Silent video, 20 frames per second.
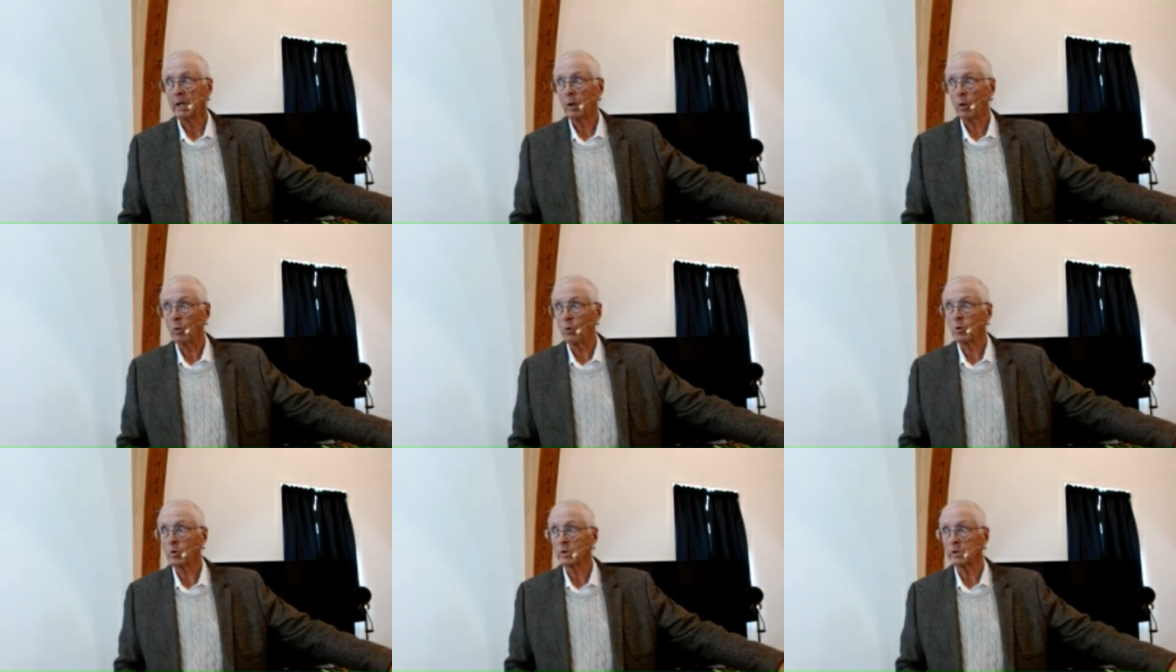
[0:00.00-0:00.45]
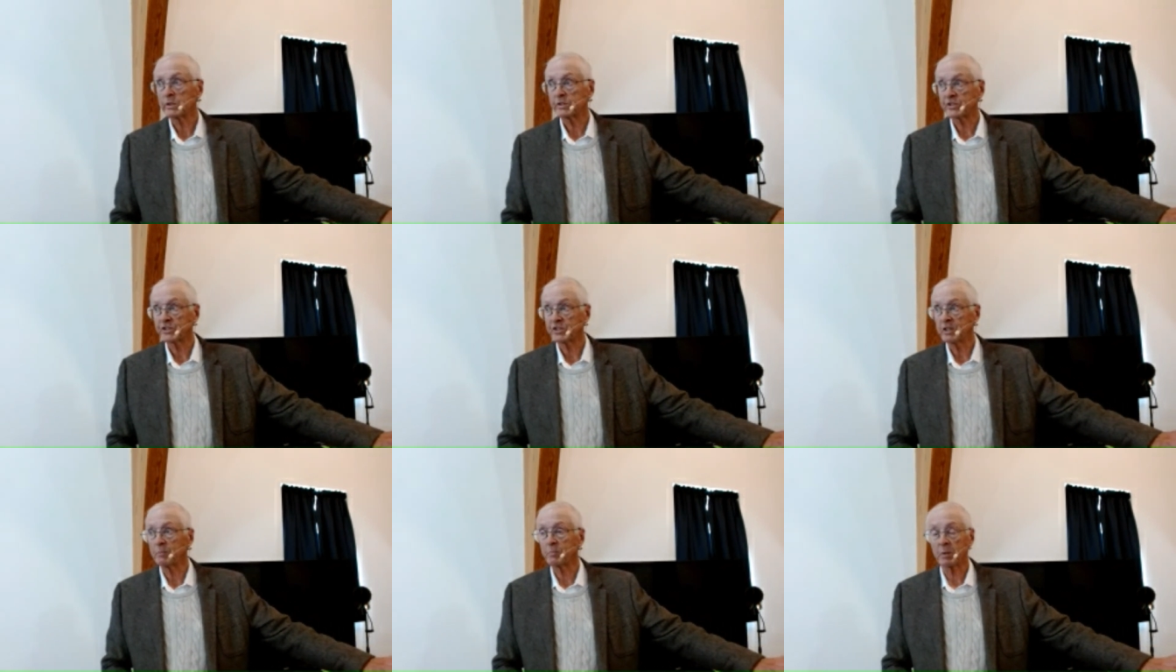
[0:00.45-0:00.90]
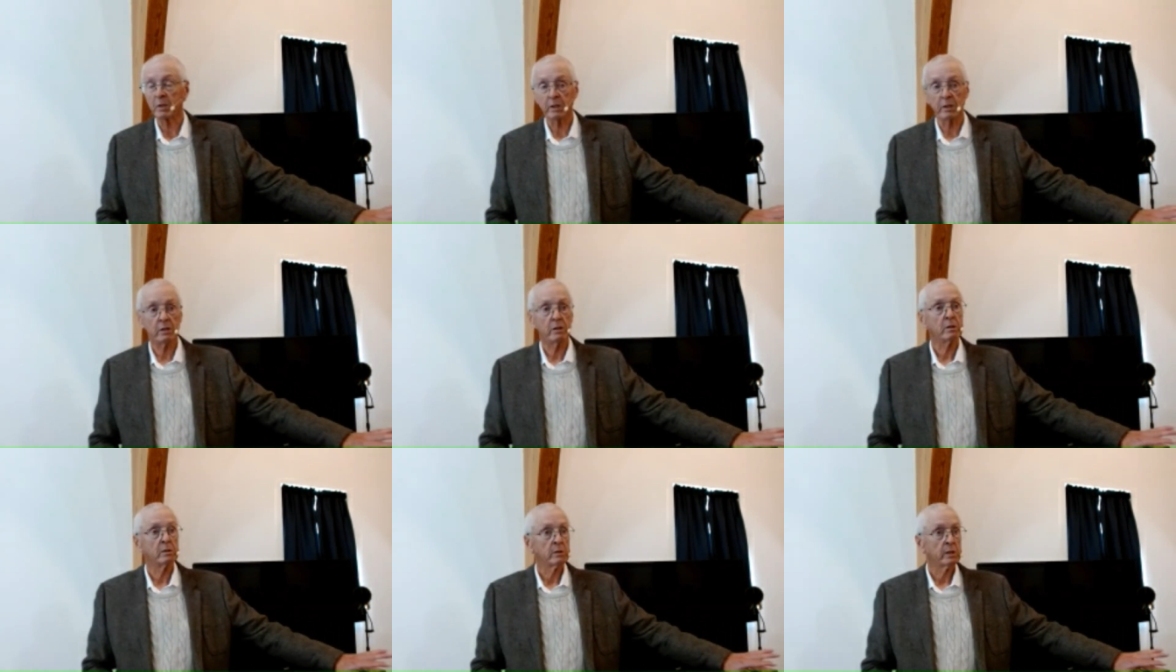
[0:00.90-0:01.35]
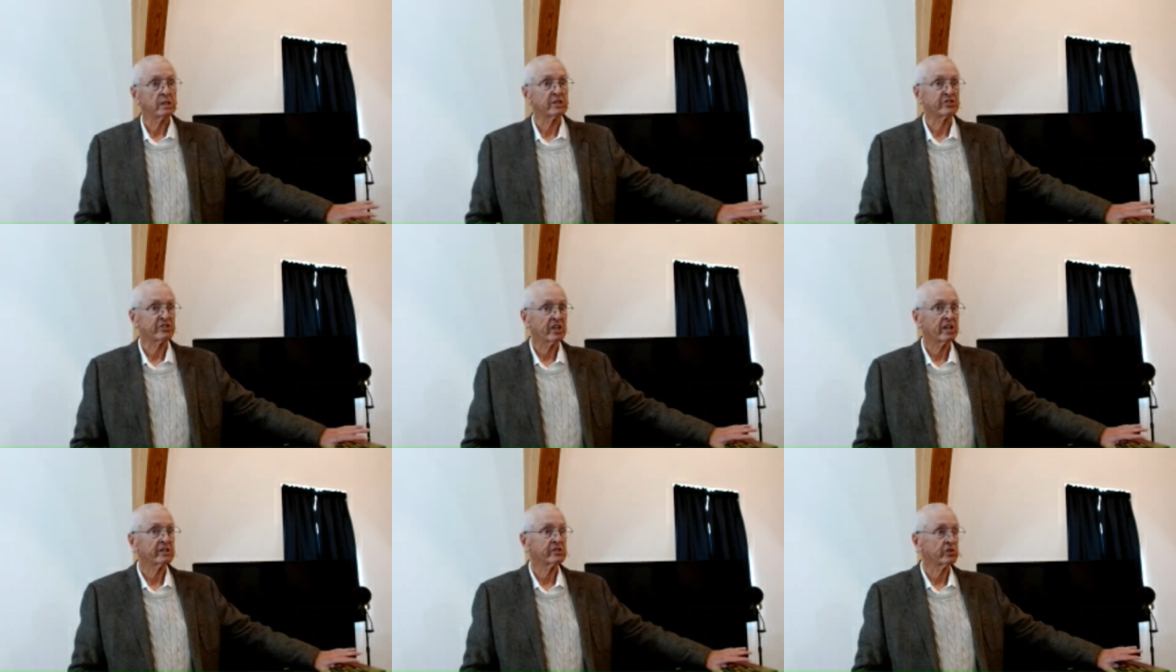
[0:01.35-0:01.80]
or simply
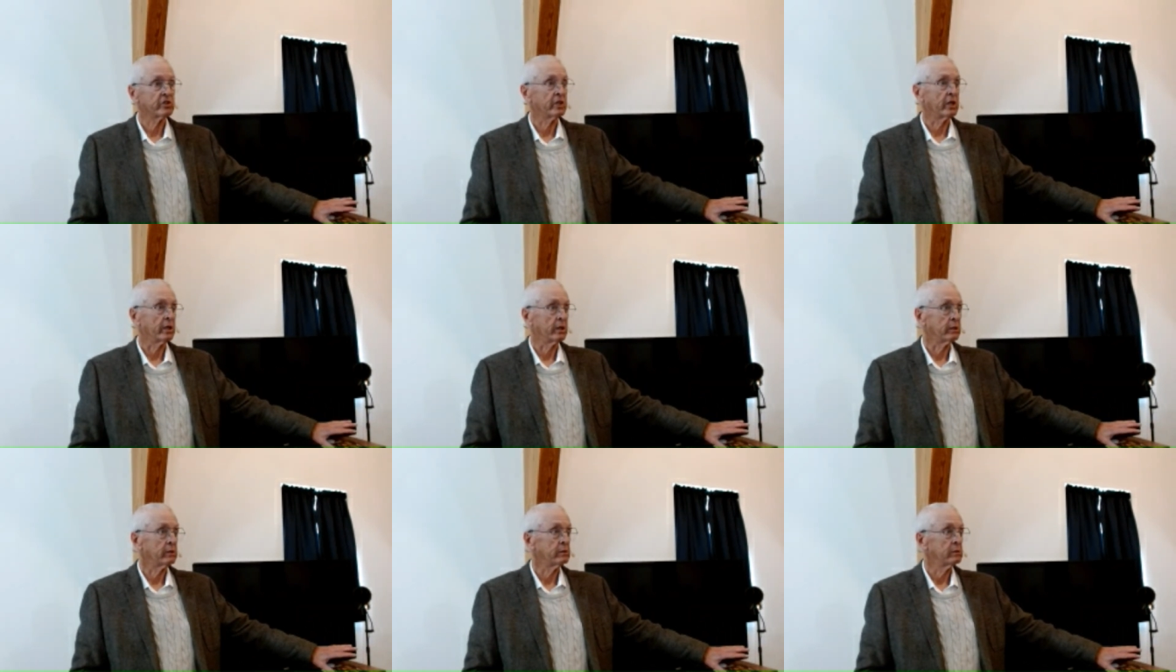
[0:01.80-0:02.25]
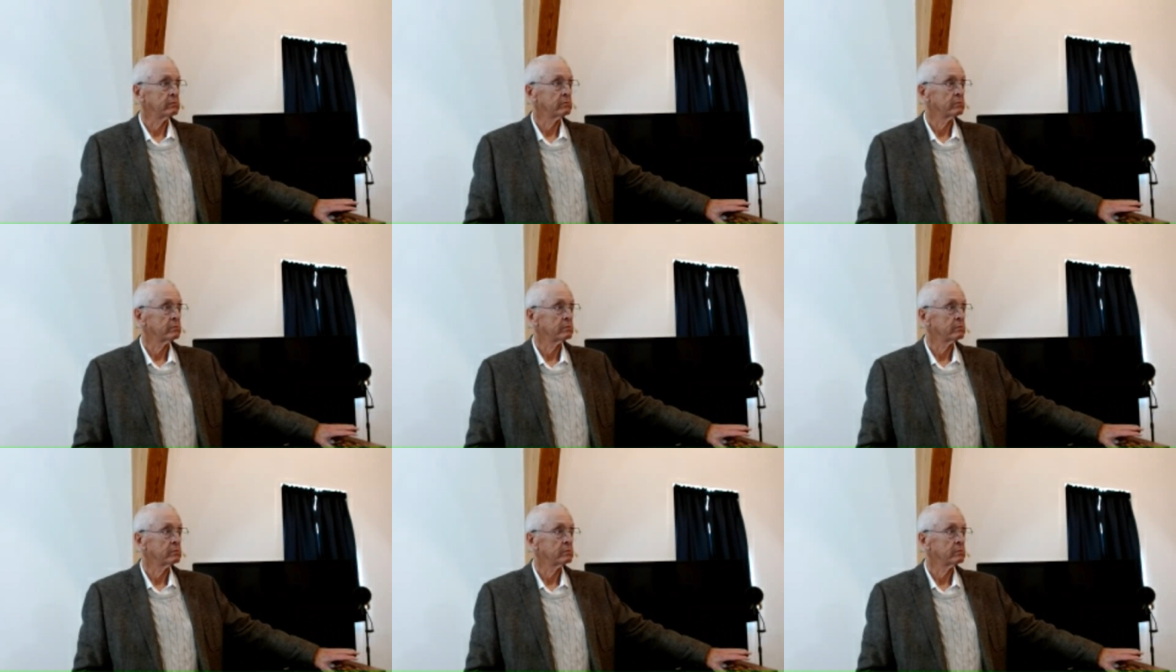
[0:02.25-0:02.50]
assassinated.